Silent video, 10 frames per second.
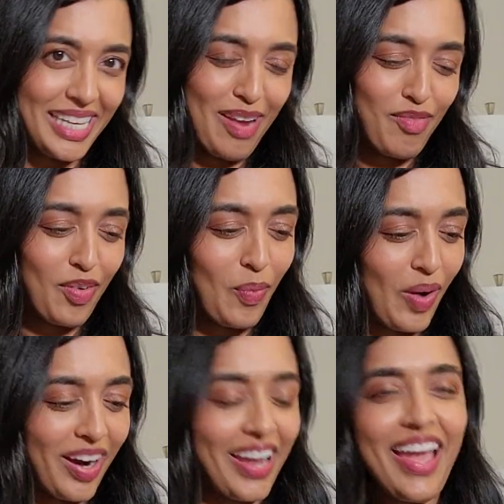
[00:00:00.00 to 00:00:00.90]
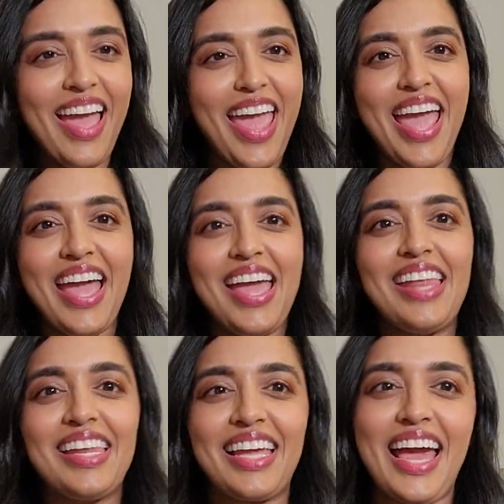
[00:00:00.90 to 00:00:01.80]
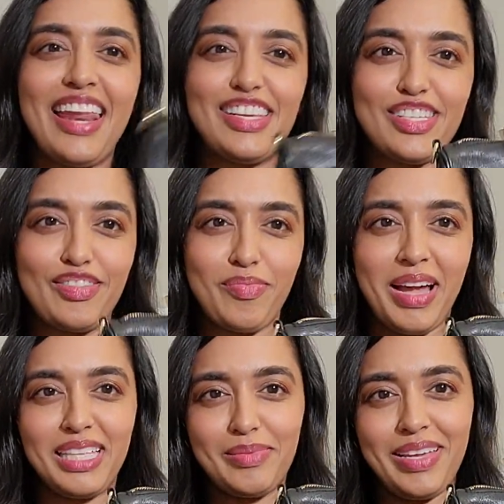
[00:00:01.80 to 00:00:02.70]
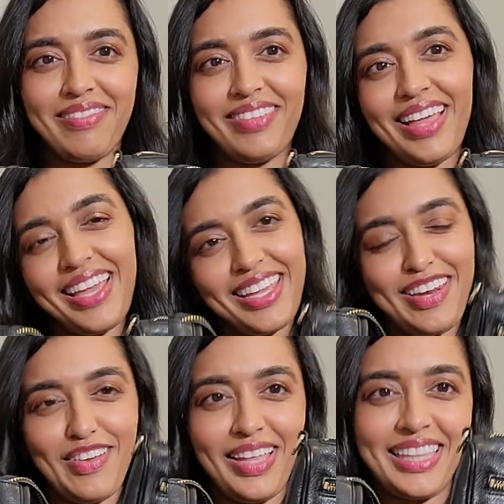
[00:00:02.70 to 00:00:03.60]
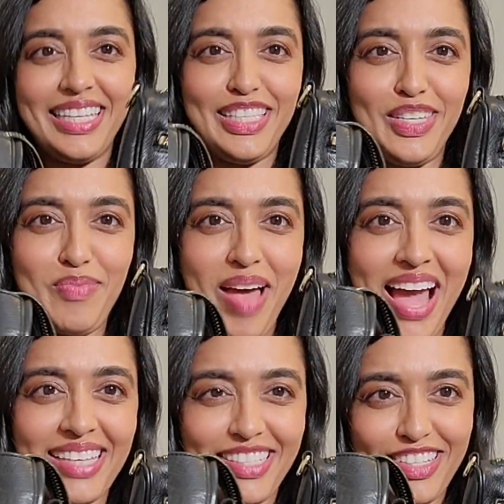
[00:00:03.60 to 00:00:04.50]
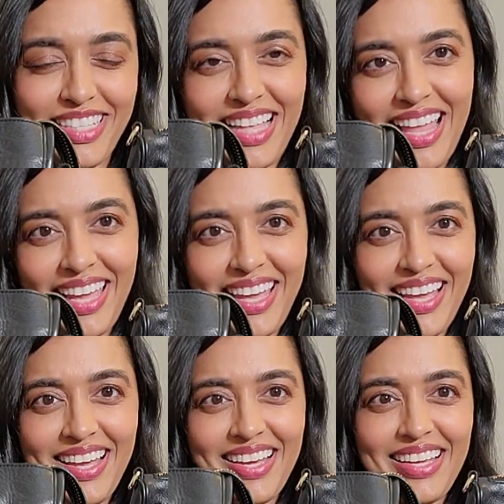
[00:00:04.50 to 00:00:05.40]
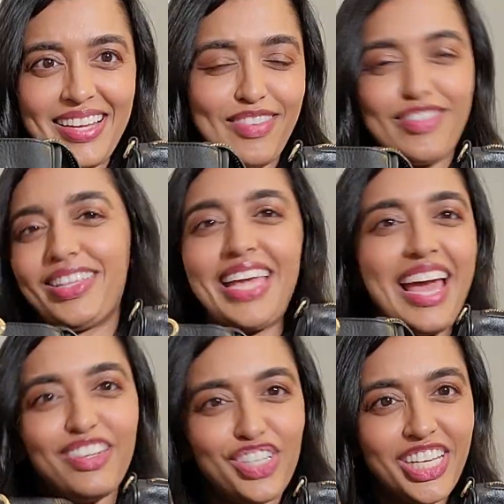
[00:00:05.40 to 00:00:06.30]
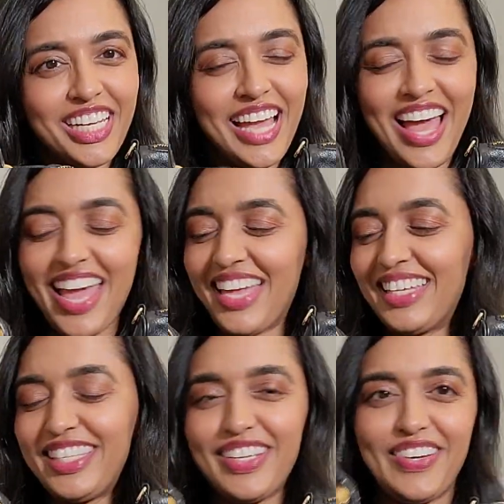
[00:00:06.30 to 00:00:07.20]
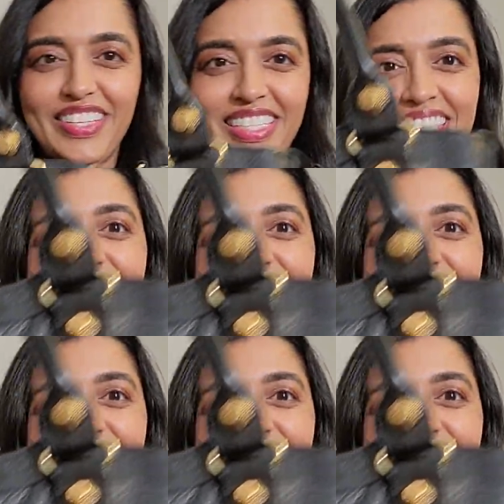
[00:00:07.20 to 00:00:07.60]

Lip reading: it up for work, and it kind of just reminds me of like, you know, like these two bags are just like really edgy, and so this is